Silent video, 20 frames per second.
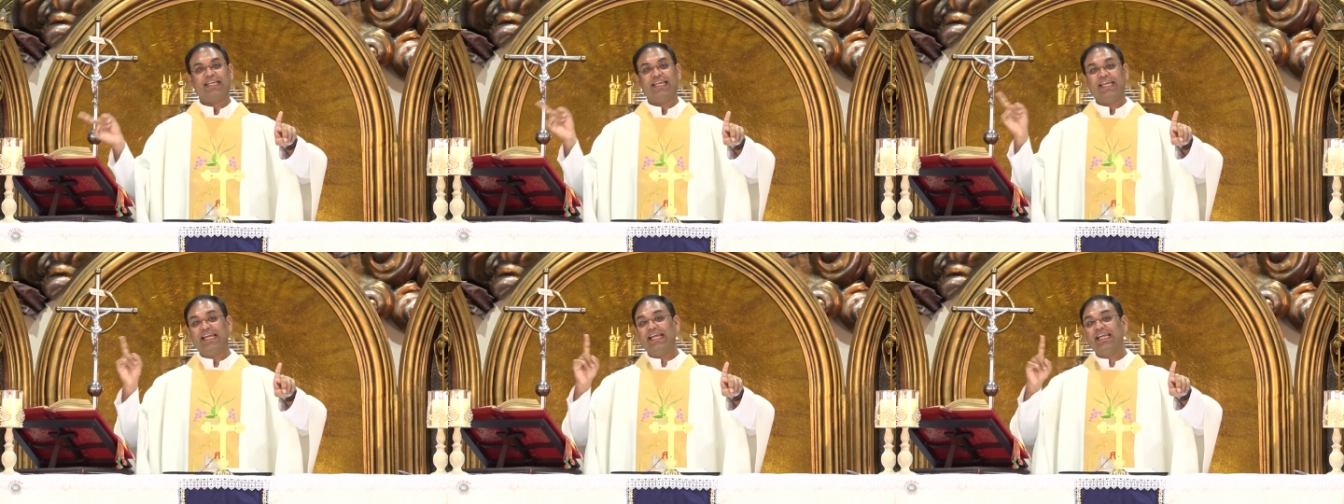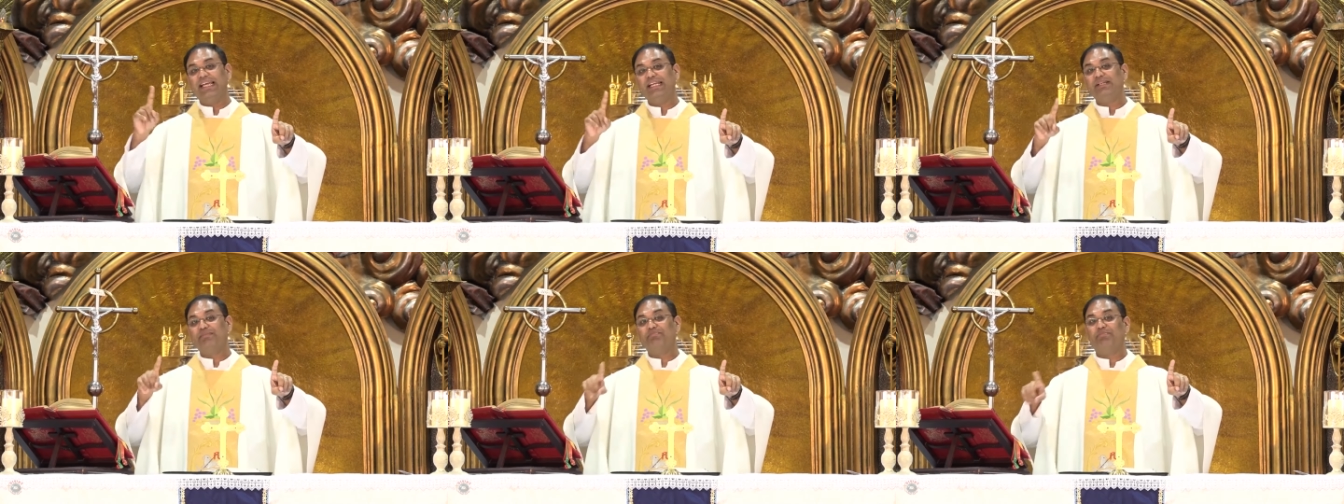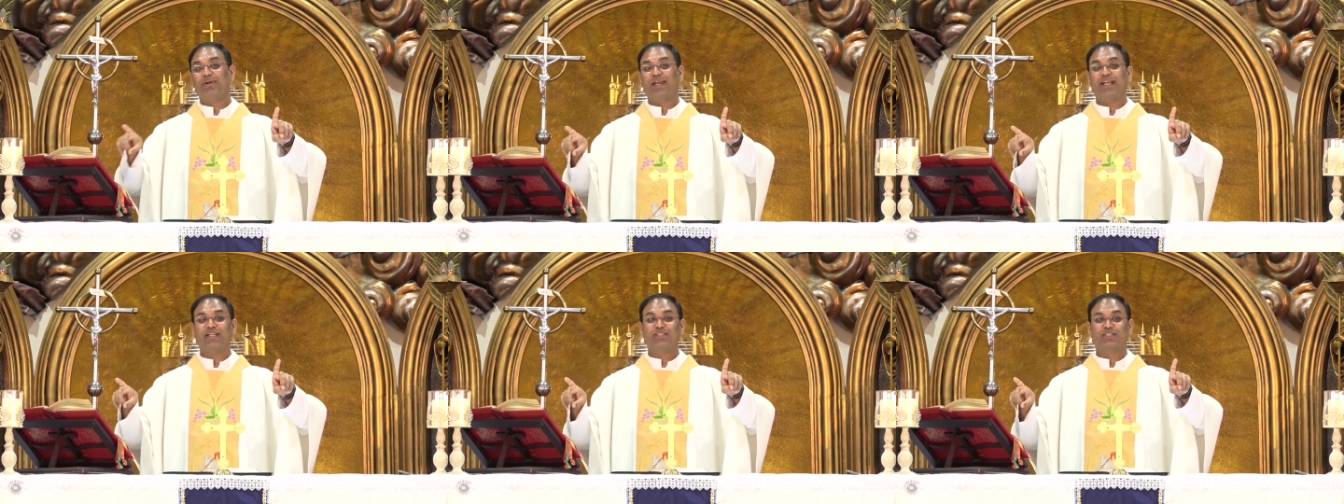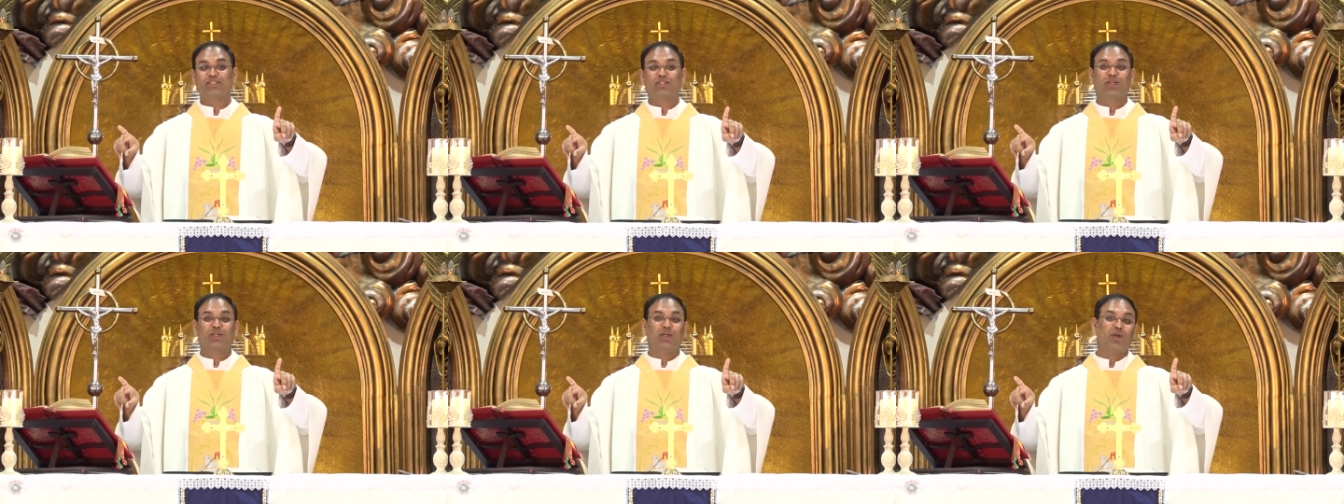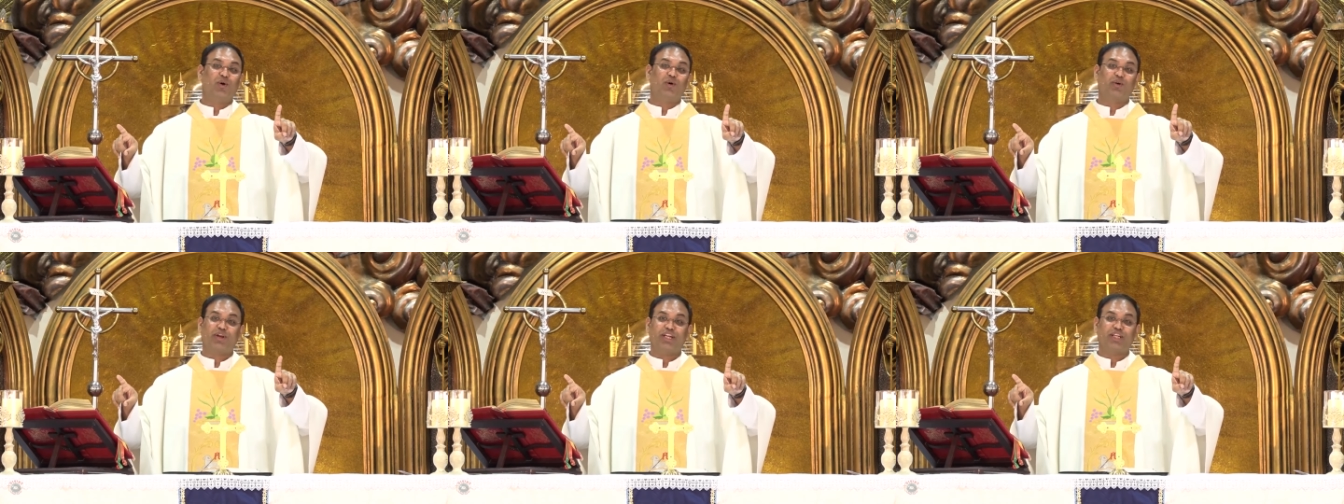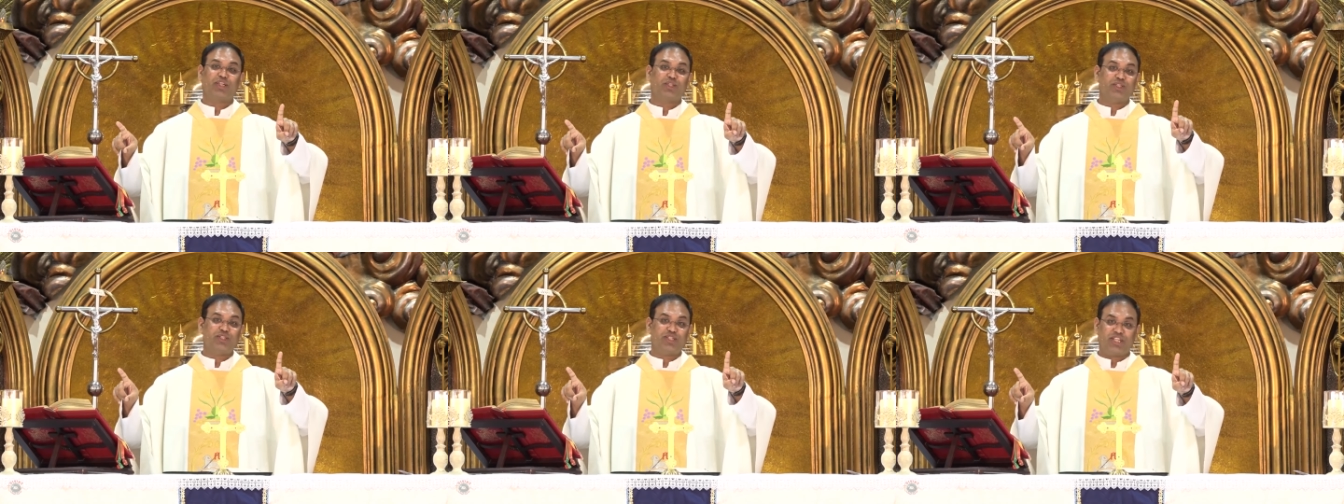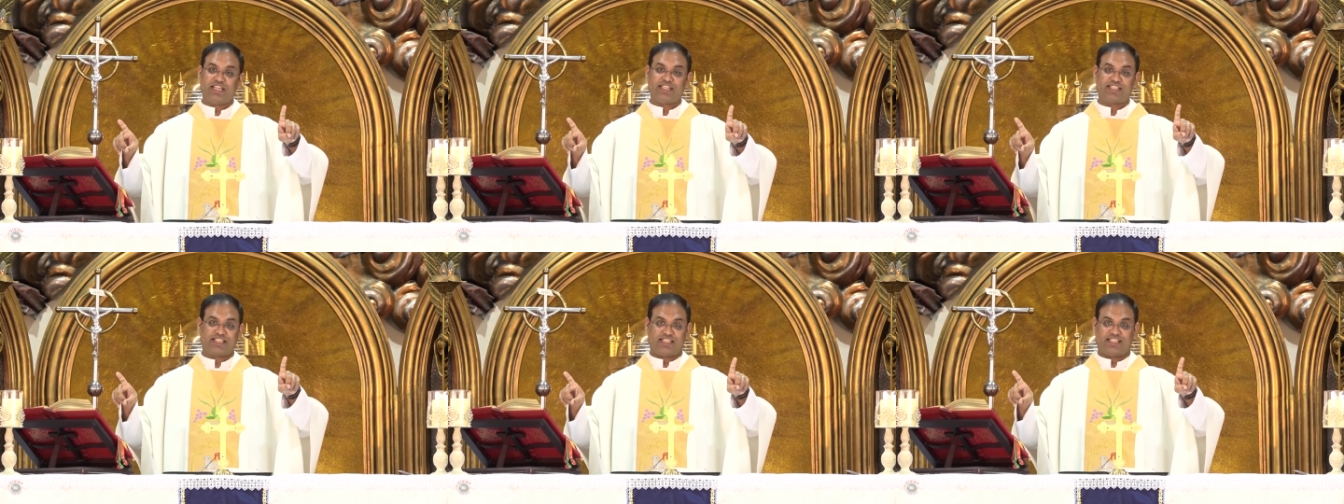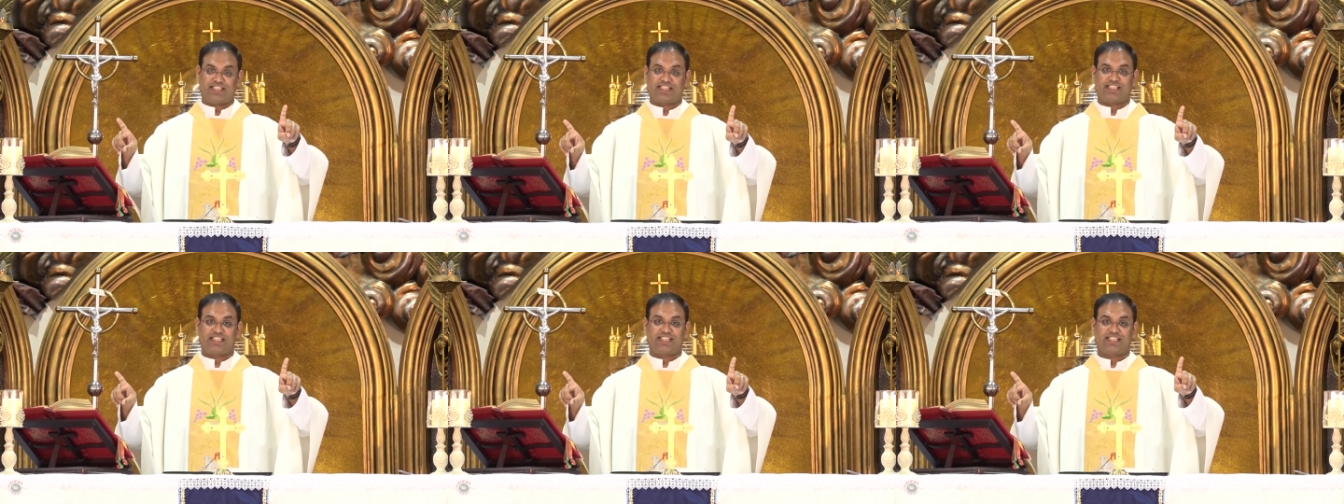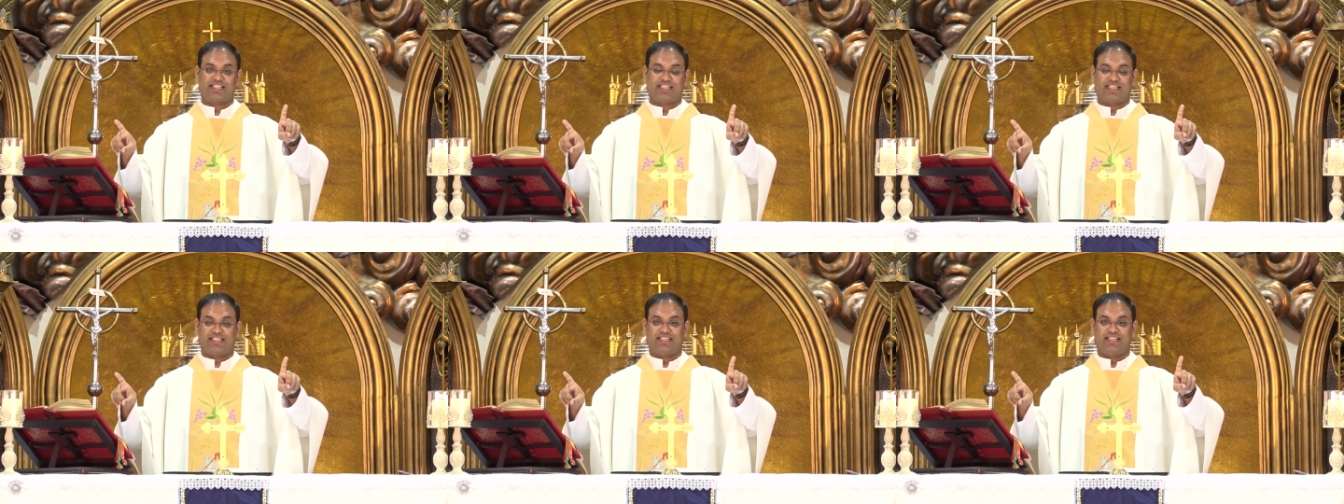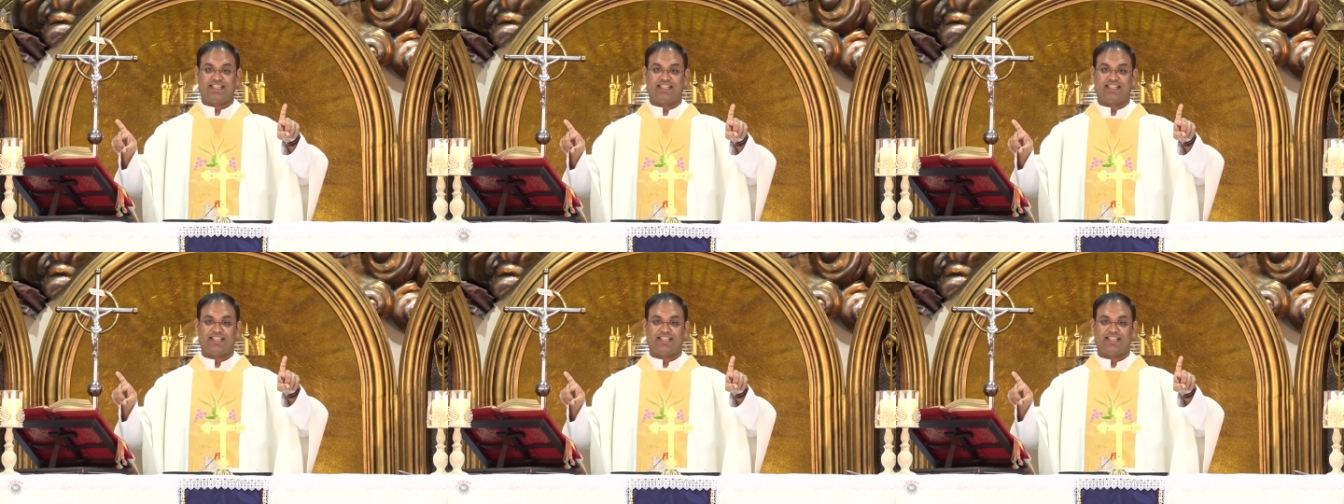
Healing brings glory to Jesus.